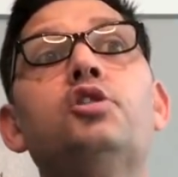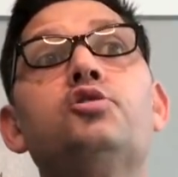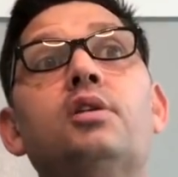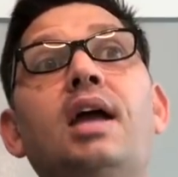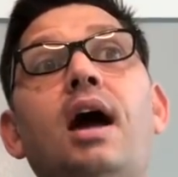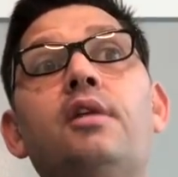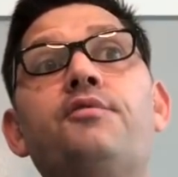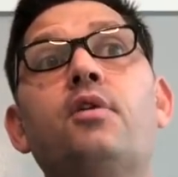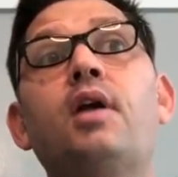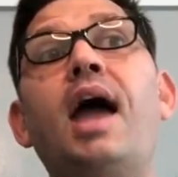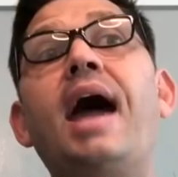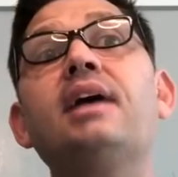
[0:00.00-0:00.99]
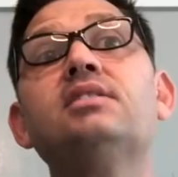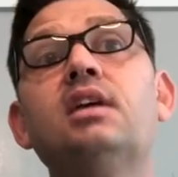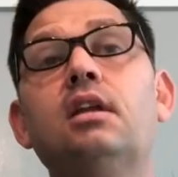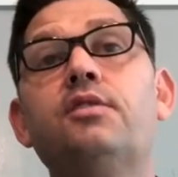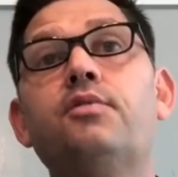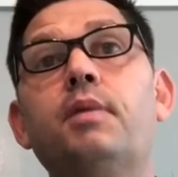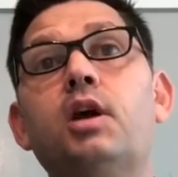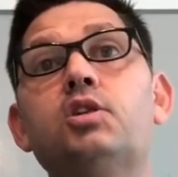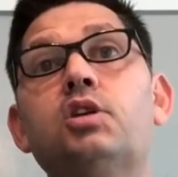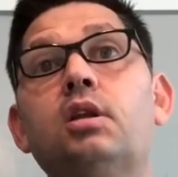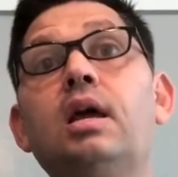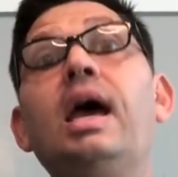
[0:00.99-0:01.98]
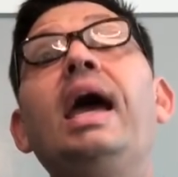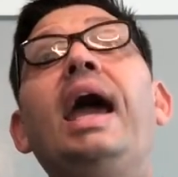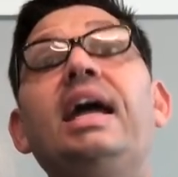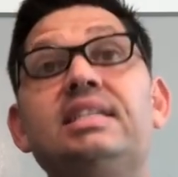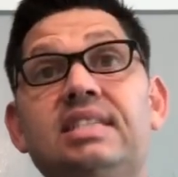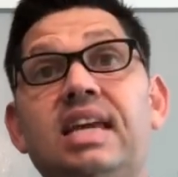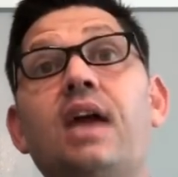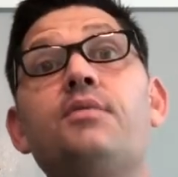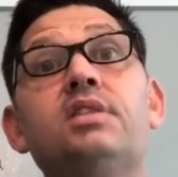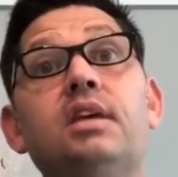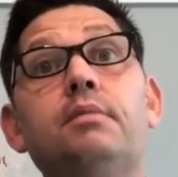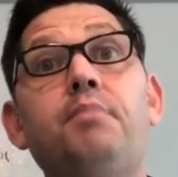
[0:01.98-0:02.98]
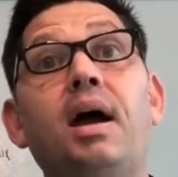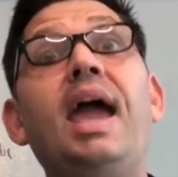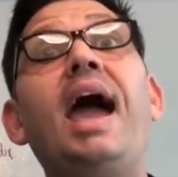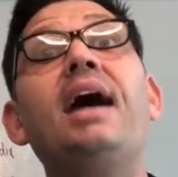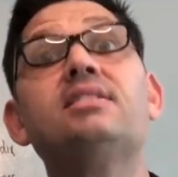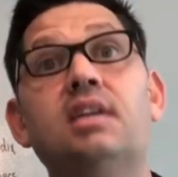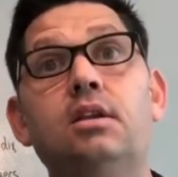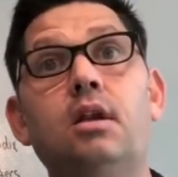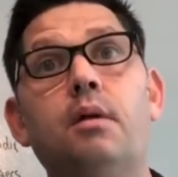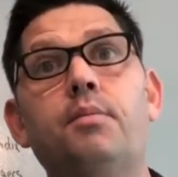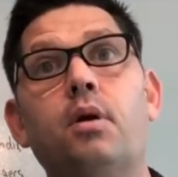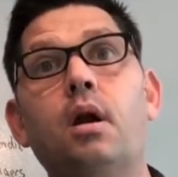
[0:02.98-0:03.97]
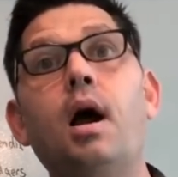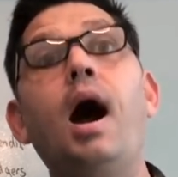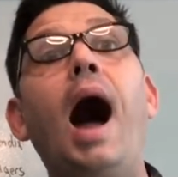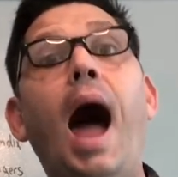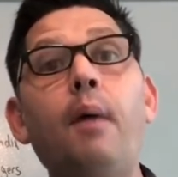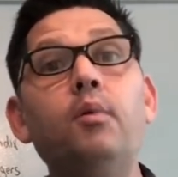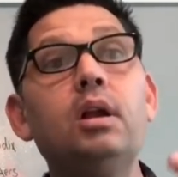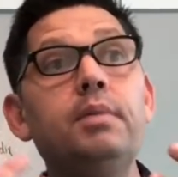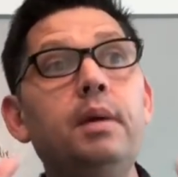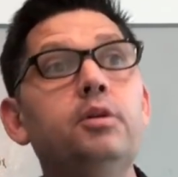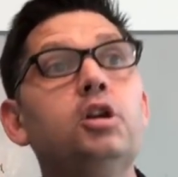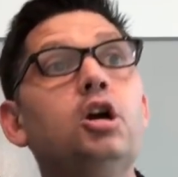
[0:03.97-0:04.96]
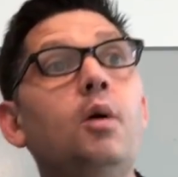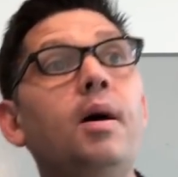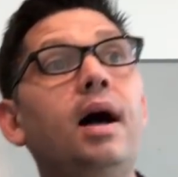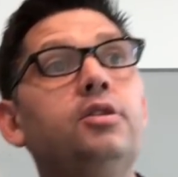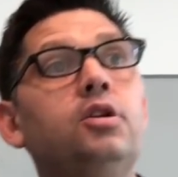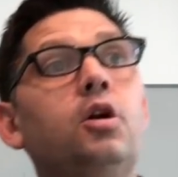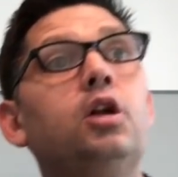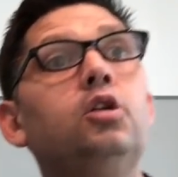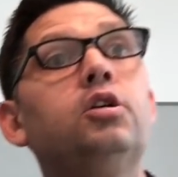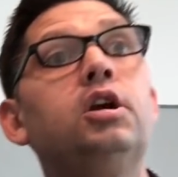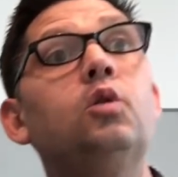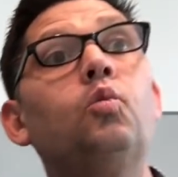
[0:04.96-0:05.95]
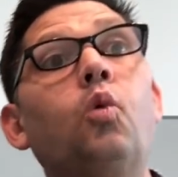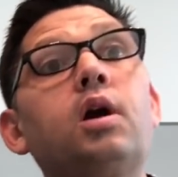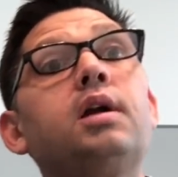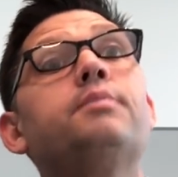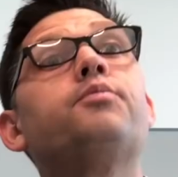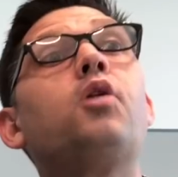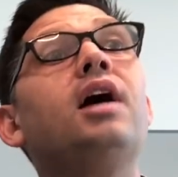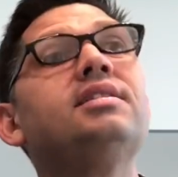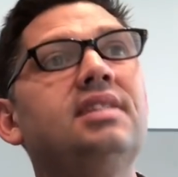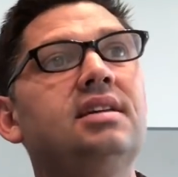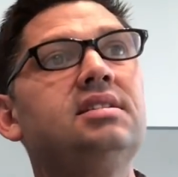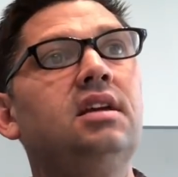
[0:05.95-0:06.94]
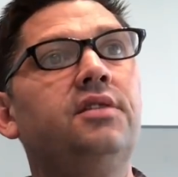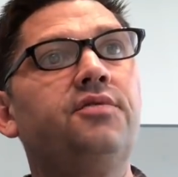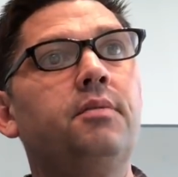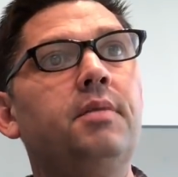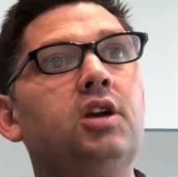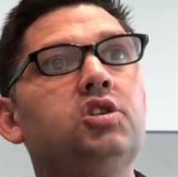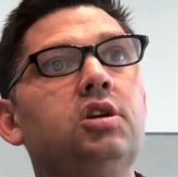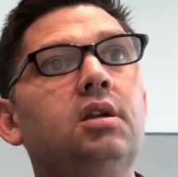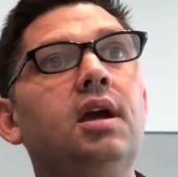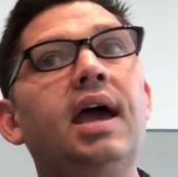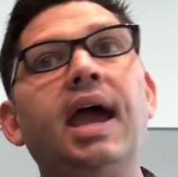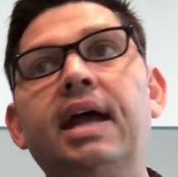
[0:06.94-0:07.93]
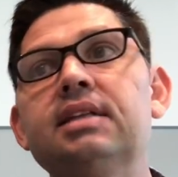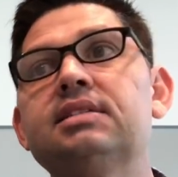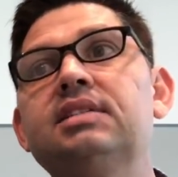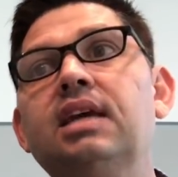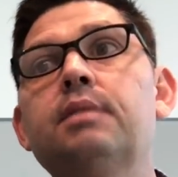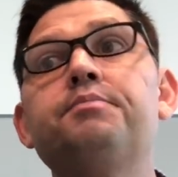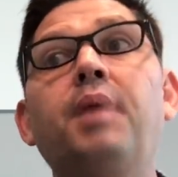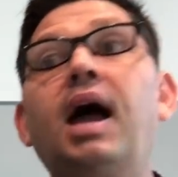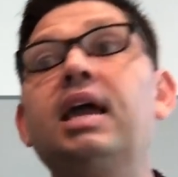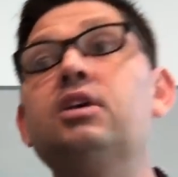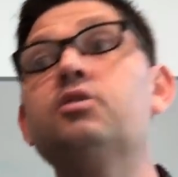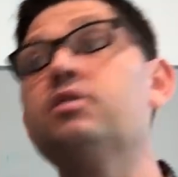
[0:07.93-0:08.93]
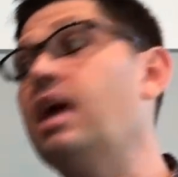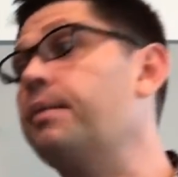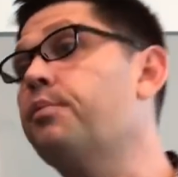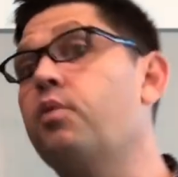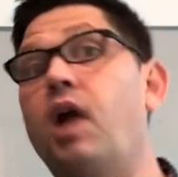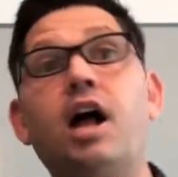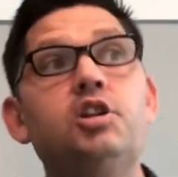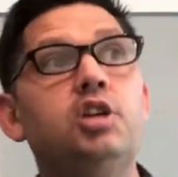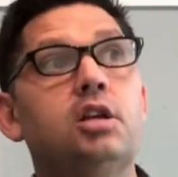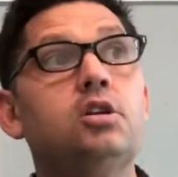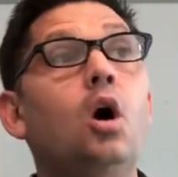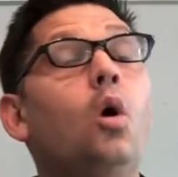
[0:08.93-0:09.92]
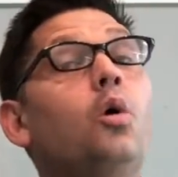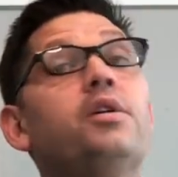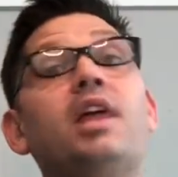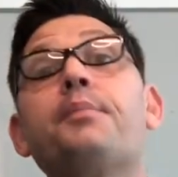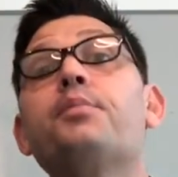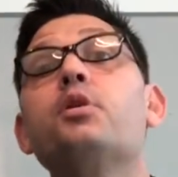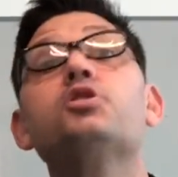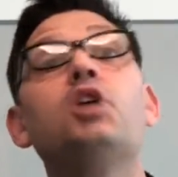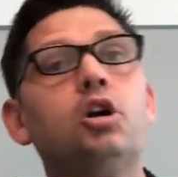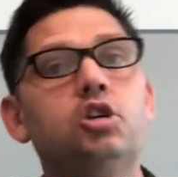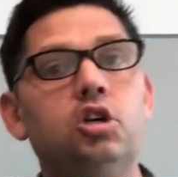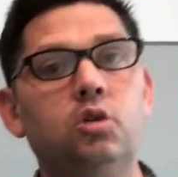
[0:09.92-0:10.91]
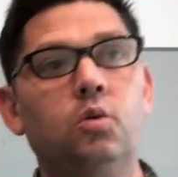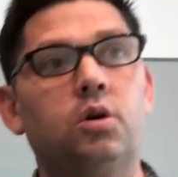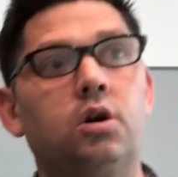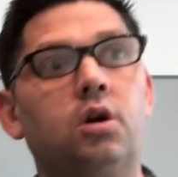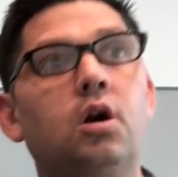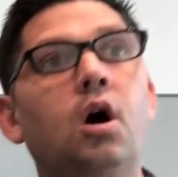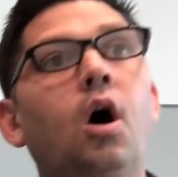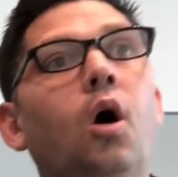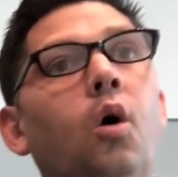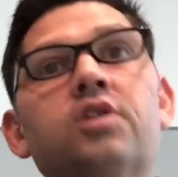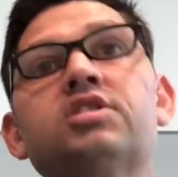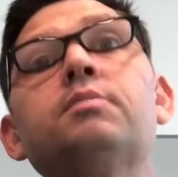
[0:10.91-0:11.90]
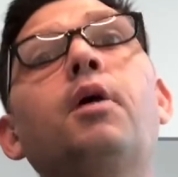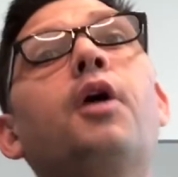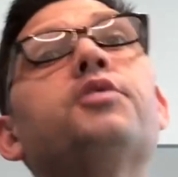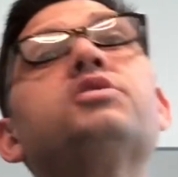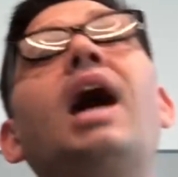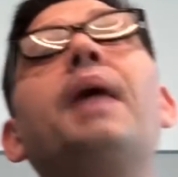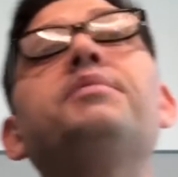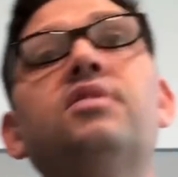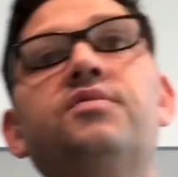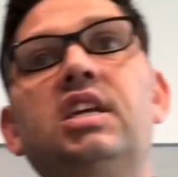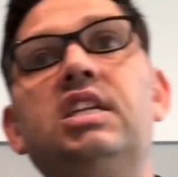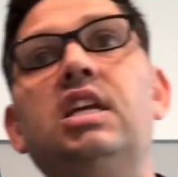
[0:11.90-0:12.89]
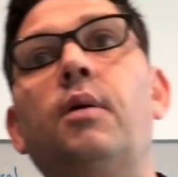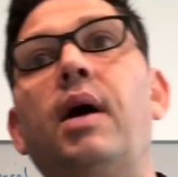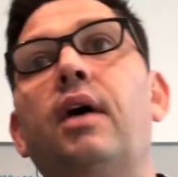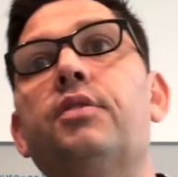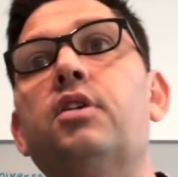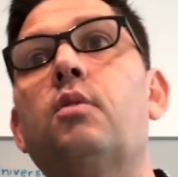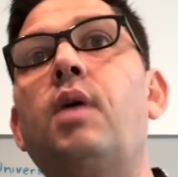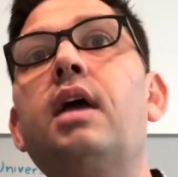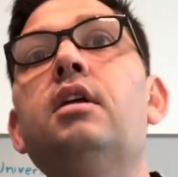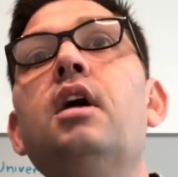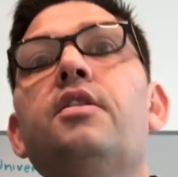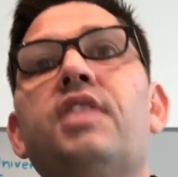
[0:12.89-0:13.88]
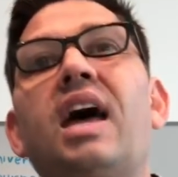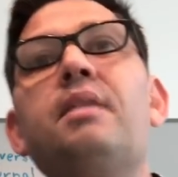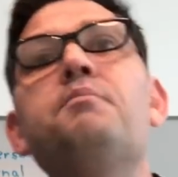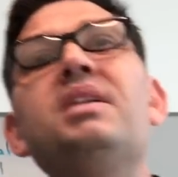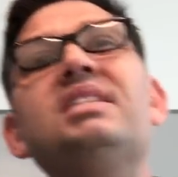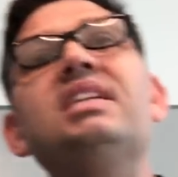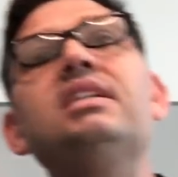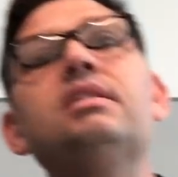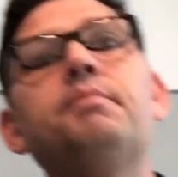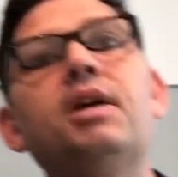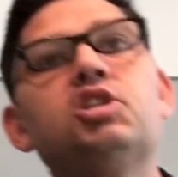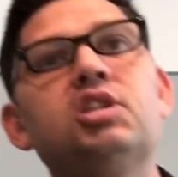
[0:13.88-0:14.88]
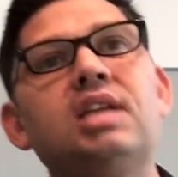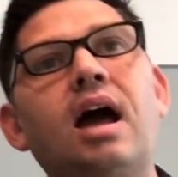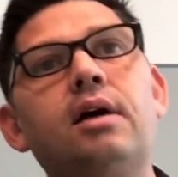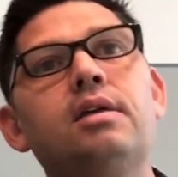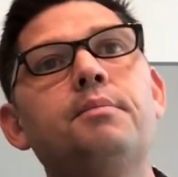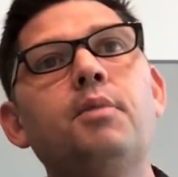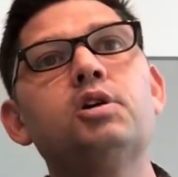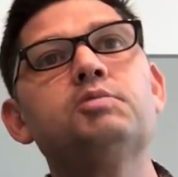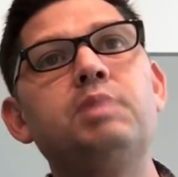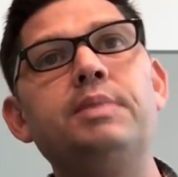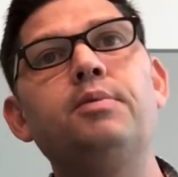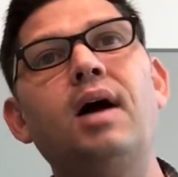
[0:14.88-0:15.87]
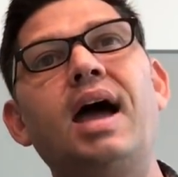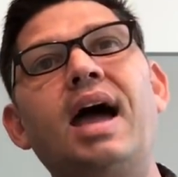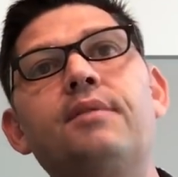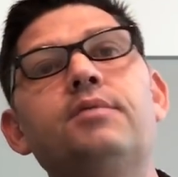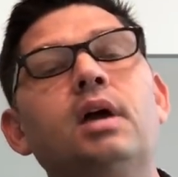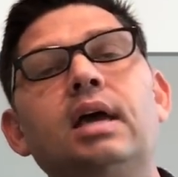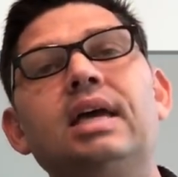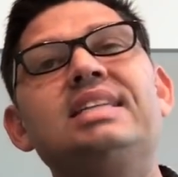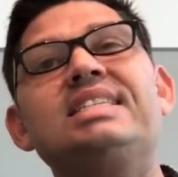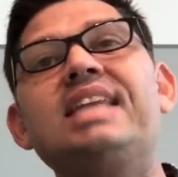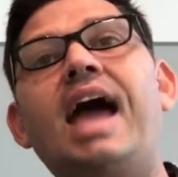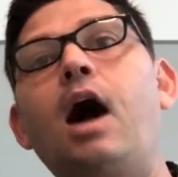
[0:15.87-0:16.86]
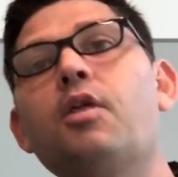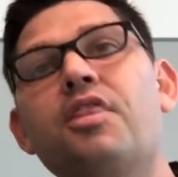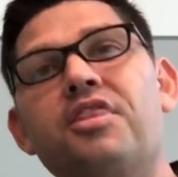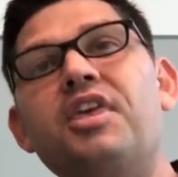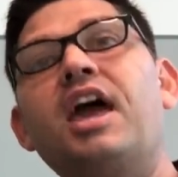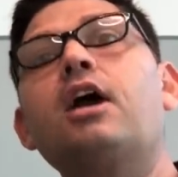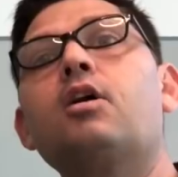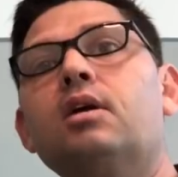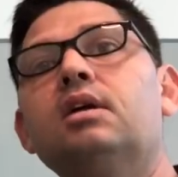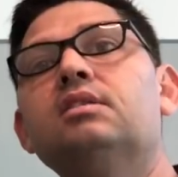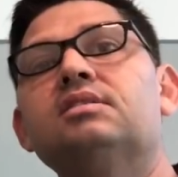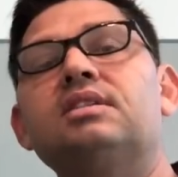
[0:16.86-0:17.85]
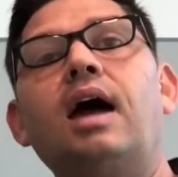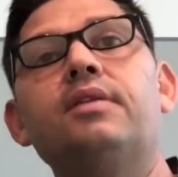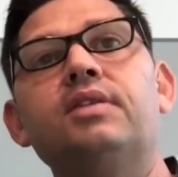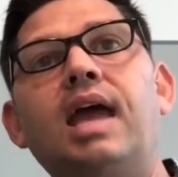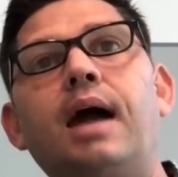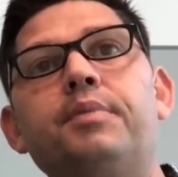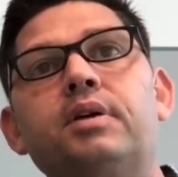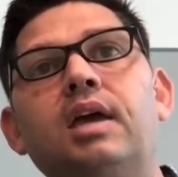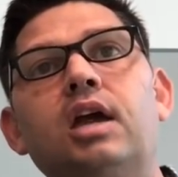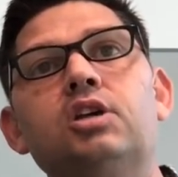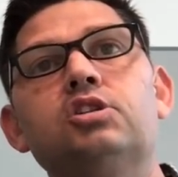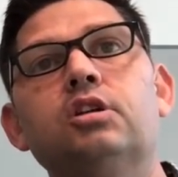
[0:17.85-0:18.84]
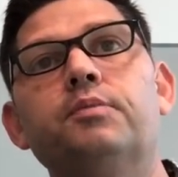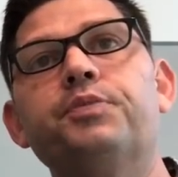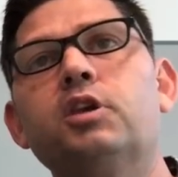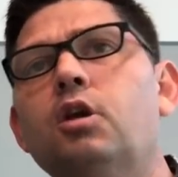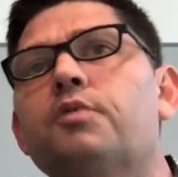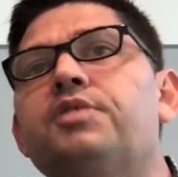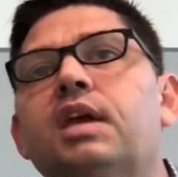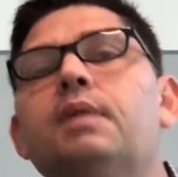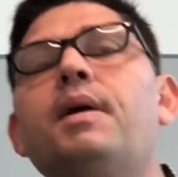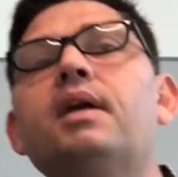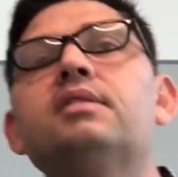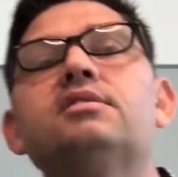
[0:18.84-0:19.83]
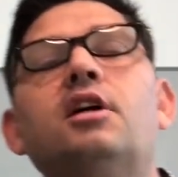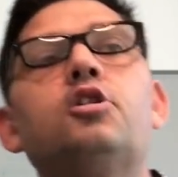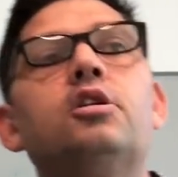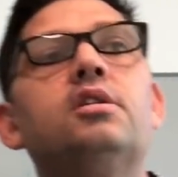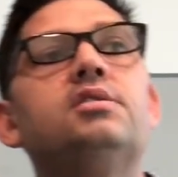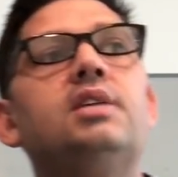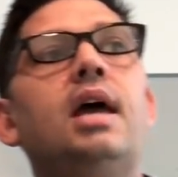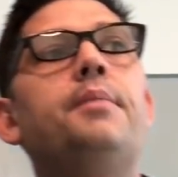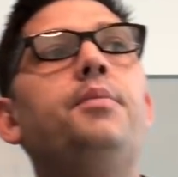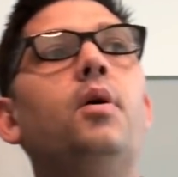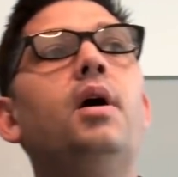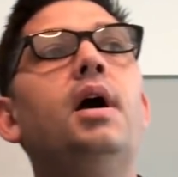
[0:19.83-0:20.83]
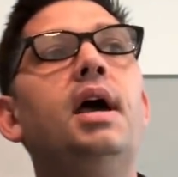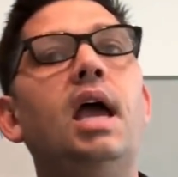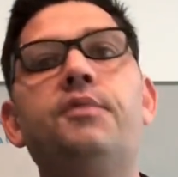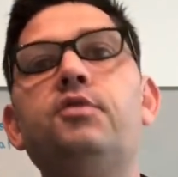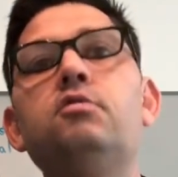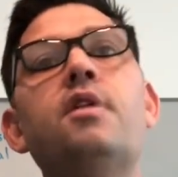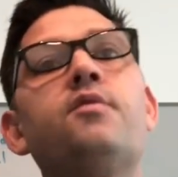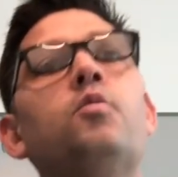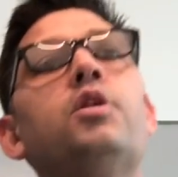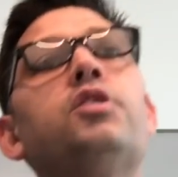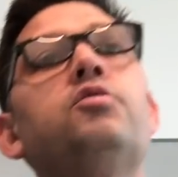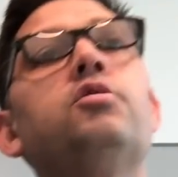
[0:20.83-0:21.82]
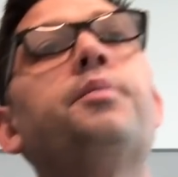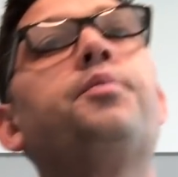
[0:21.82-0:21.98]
ledger account for asset information and see everything by asset number. I want to be able to go out there and look at work in process information and see it by either that project or that production order or some other types of detail out there, right? That missing dimensionality that most people have is now there inside the application. You know, think about it as a good example. If you ever went through the